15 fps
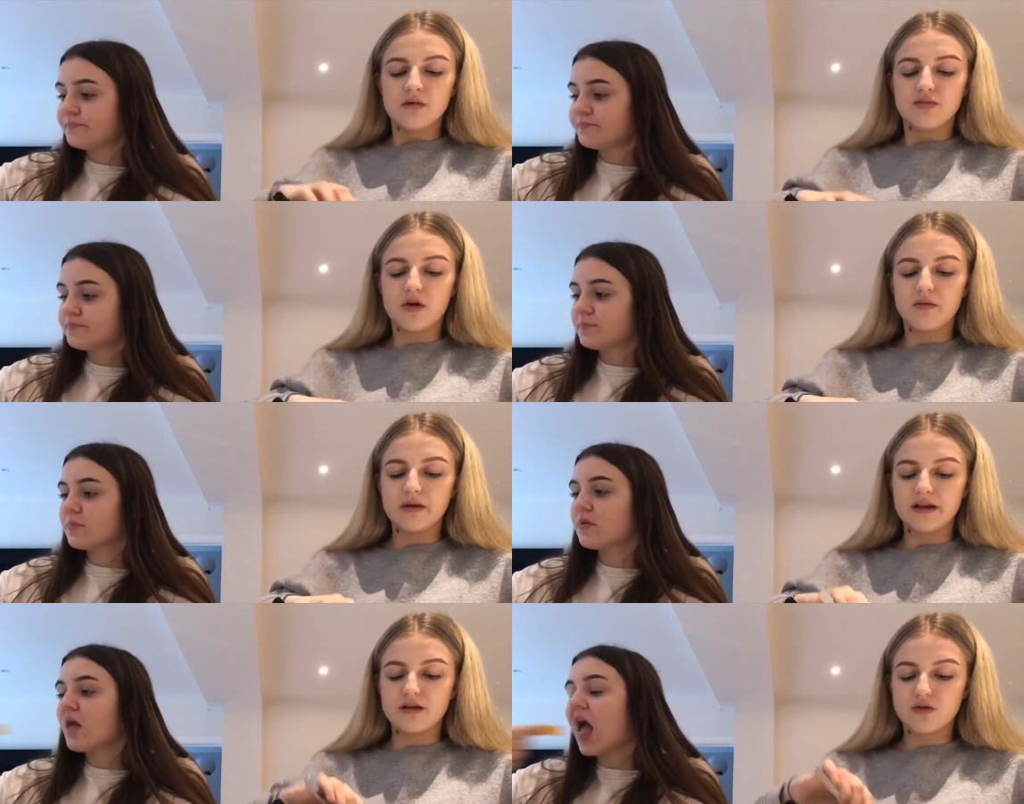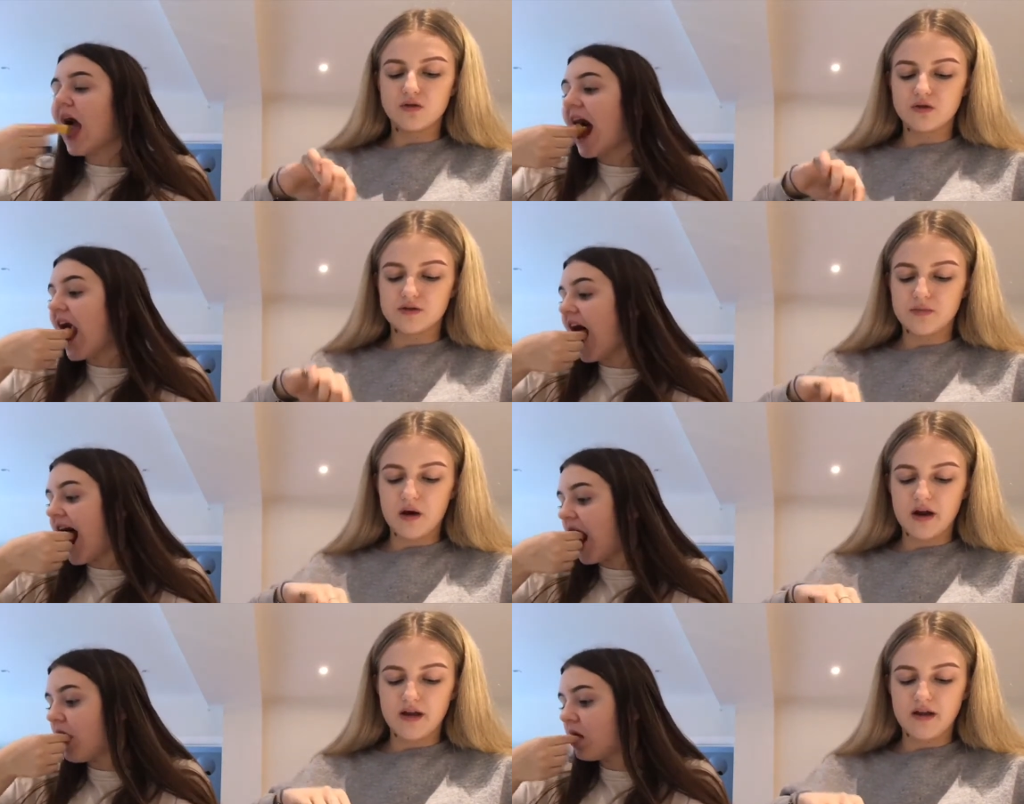Speaker 1: probably
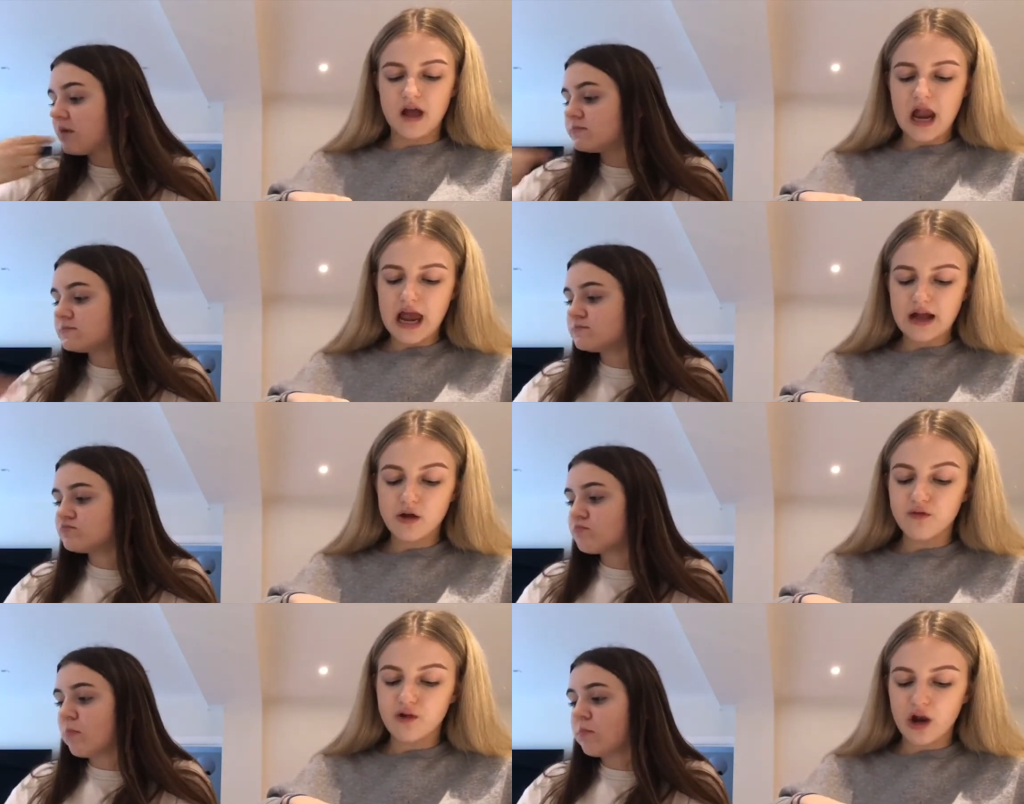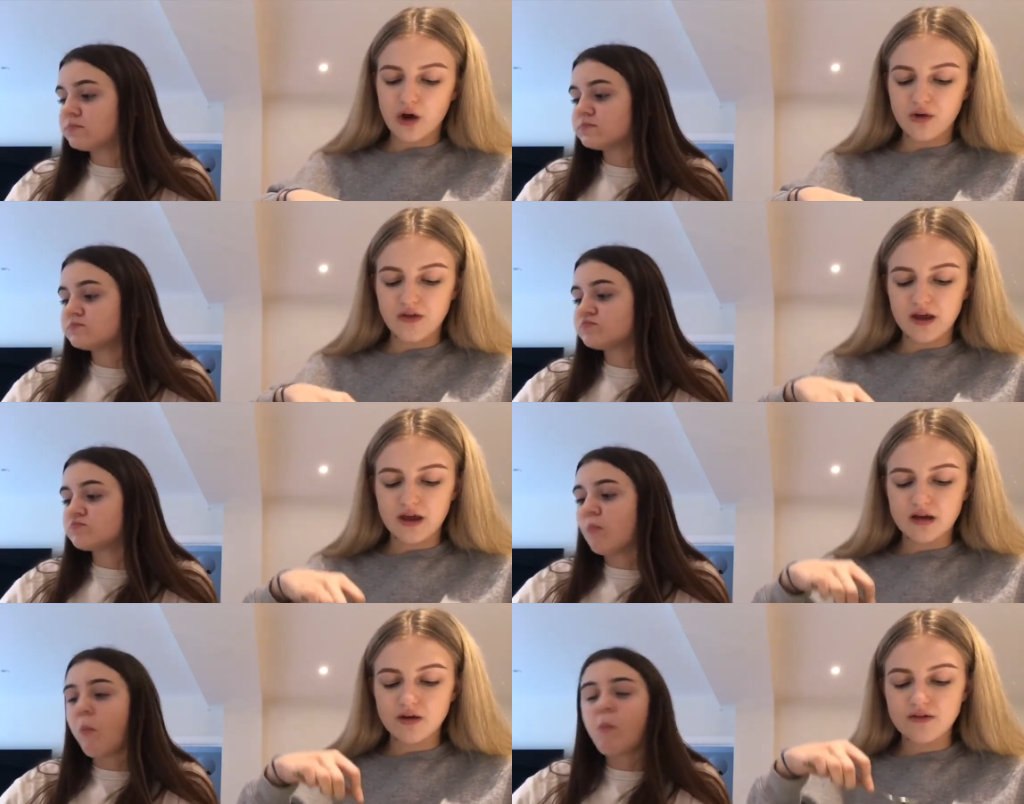caused by their lack of
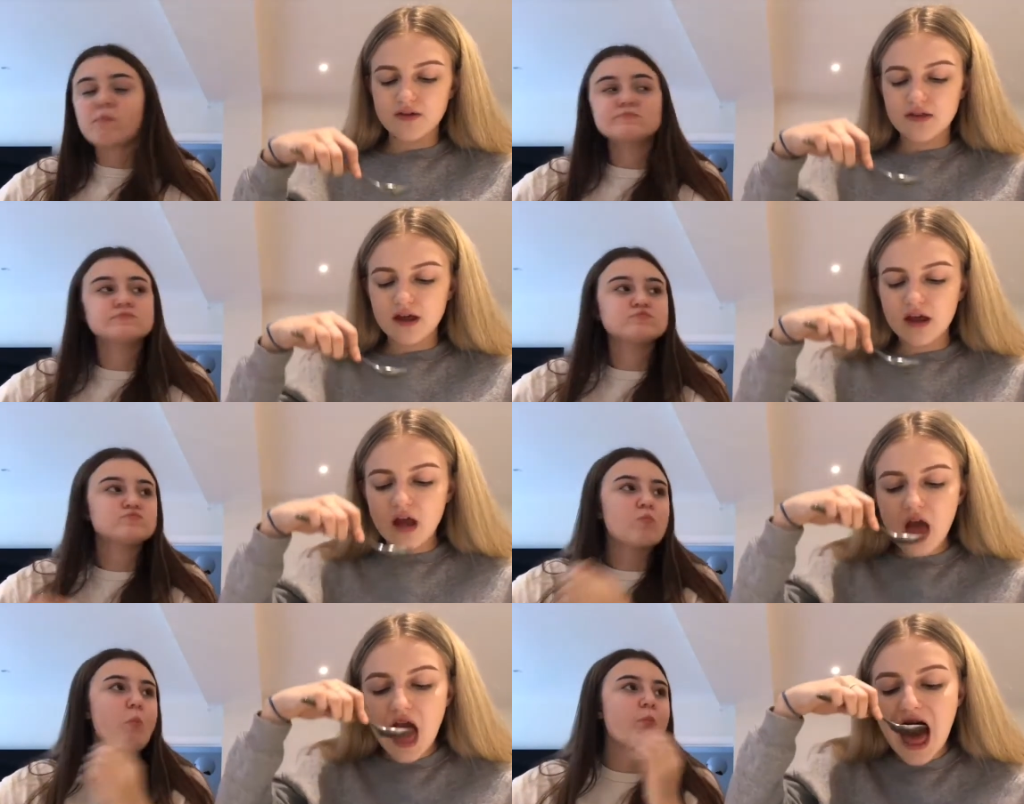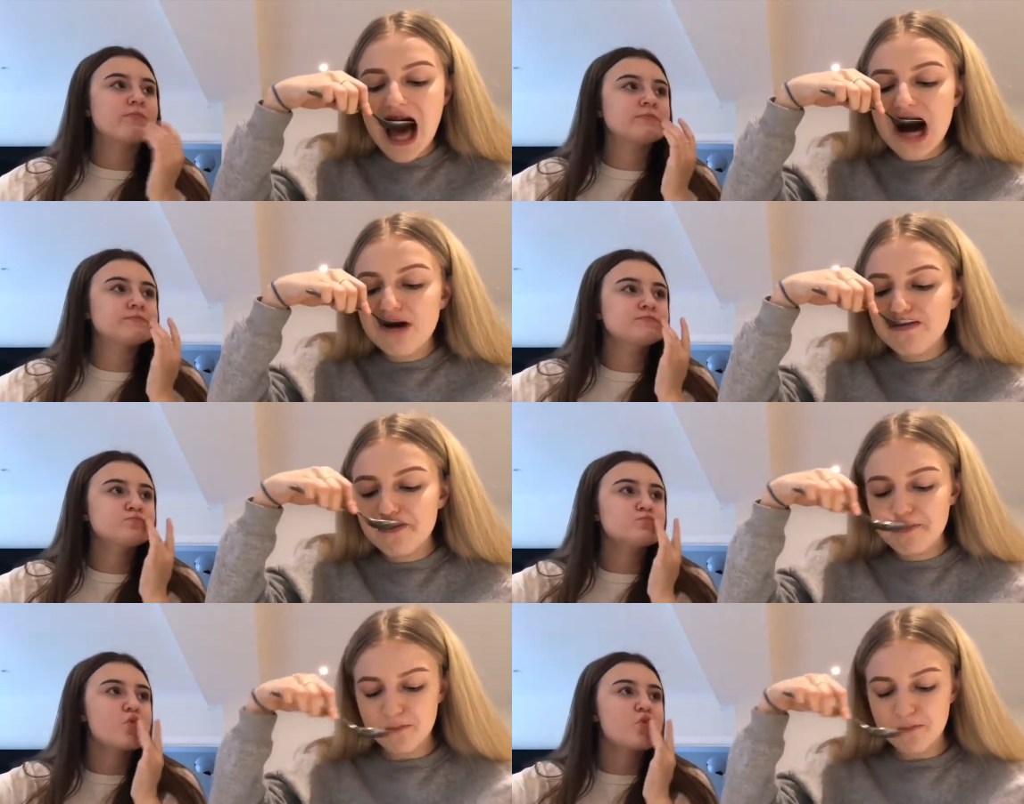clothing and everything. Mm -hmm.